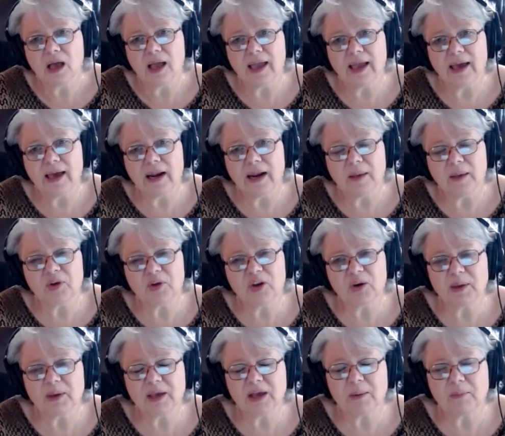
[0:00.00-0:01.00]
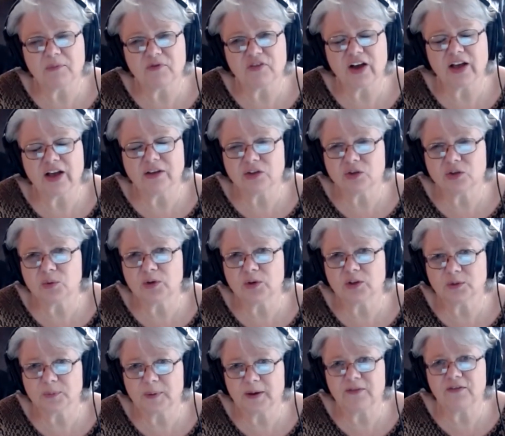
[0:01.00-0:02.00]
and I'm going to become violent
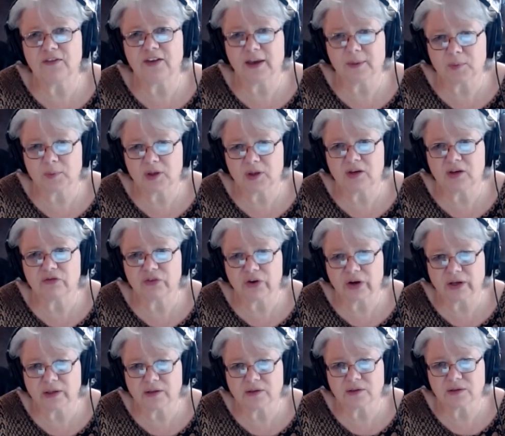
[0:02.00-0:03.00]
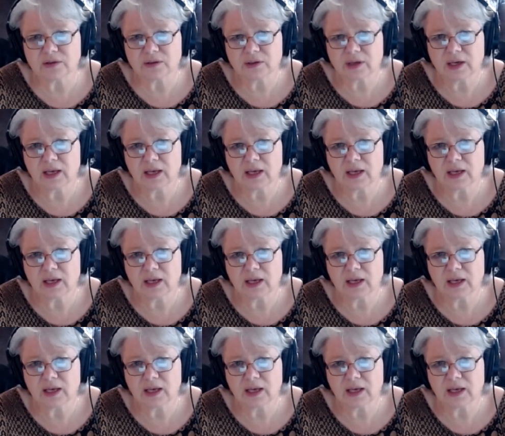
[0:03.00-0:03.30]
towards my family and friends.